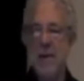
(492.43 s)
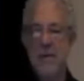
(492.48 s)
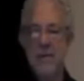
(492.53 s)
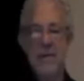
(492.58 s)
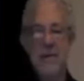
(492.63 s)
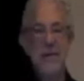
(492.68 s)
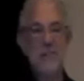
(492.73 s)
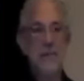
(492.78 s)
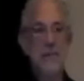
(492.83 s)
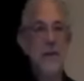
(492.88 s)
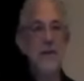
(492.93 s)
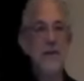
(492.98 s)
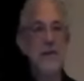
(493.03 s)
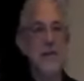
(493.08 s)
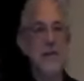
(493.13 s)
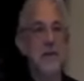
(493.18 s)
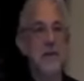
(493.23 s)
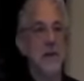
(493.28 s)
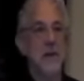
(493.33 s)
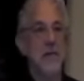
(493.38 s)
So it's
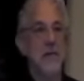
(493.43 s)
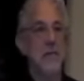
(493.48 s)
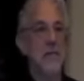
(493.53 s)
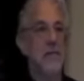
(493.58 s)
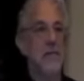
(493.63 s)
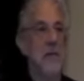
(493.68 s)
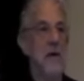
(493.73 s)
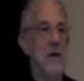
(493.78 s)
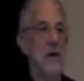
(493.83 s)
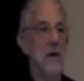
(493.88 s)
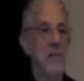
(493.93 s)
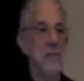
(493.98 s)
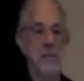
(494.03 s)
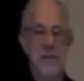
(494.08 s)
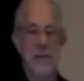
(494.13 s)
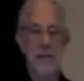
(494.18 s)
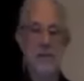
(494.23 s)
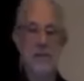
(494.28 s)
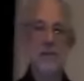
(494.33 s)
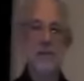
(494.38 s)
based on the number of
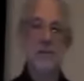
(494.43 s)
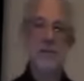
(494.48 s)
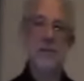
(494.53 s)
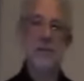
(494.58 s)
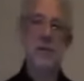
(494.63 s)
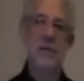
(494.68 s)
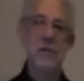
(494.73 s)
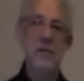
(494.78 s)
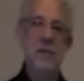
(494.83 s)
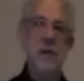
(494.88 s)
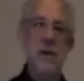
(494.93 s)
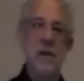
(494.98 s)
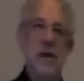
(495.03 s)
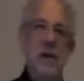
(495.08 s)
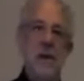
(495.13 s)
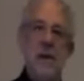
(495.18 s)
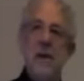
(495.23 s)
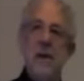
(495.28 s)
occupants. So